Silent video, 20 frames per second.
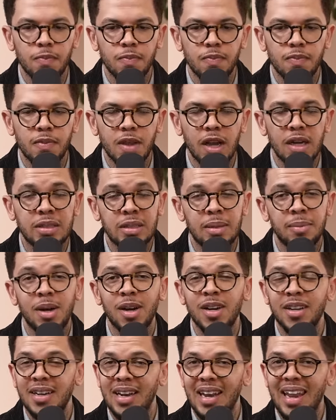because I'm not
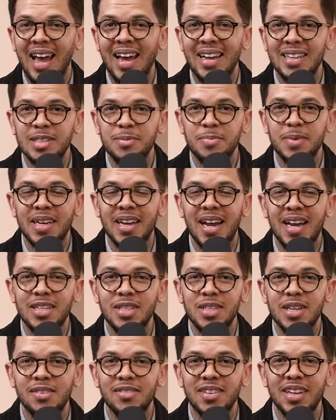going to lie, it's been nice to
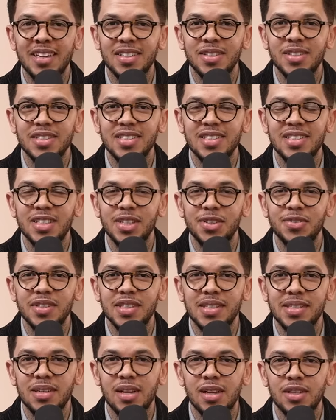have electricity over
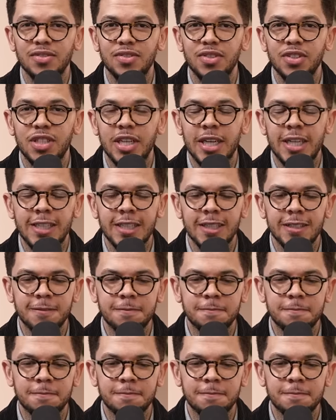these last few days.